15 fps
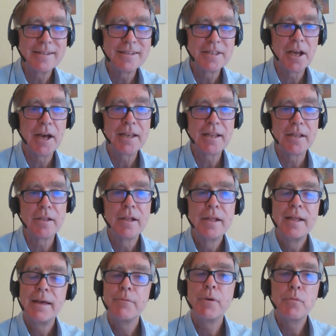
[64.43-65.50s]
title.
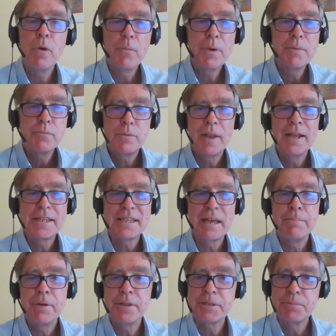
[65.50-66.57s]
What we would like to say
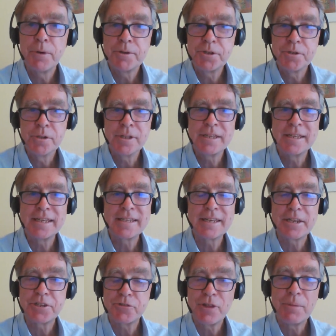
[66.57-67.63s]
about this module is it's
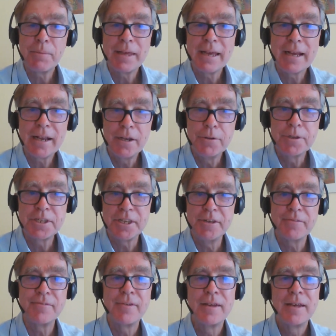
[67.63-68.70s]
extremely
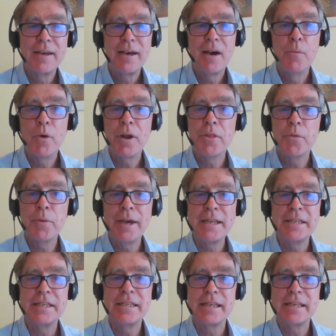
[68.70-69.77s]
inclusive, and one of the
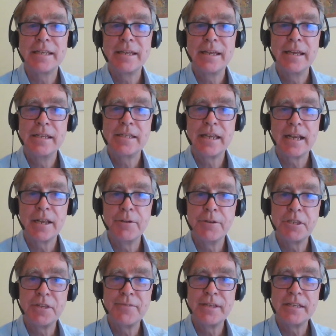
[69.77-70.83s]
ways it's
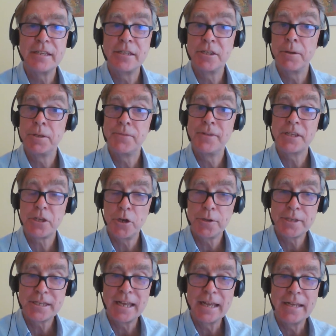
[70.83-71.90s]
inclusive is in terms of its
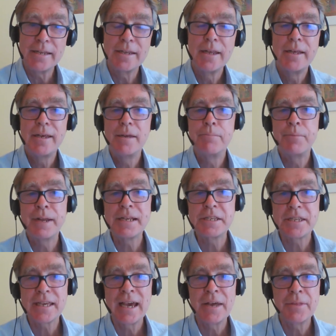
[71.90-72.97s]
content. It brings
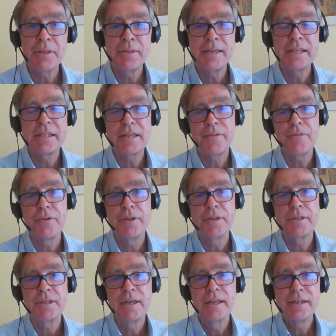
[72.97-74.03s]
together these
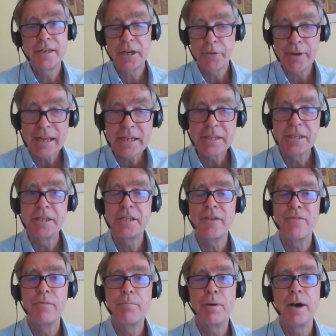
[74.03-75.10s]
different degrees, these
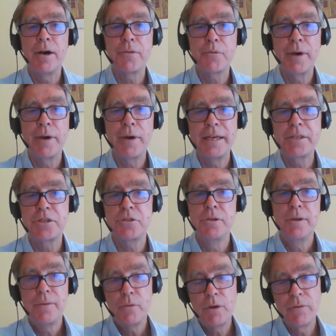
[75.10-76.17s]
different pathways.
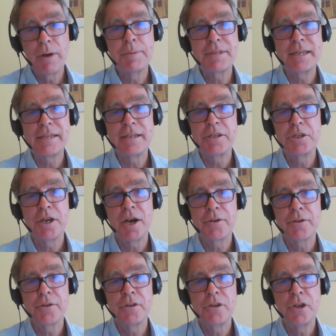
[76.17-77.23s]
We're representing
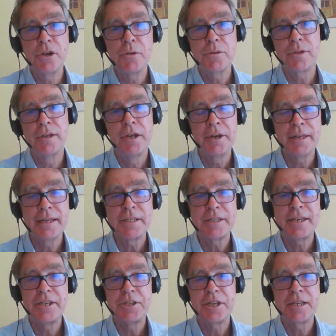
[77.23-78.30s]
childhood and youth and learning and
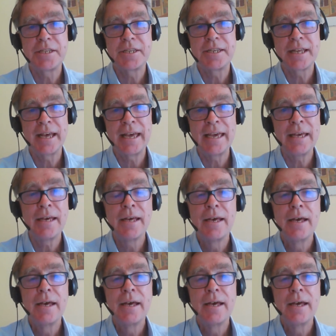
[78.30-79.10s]
teaching today,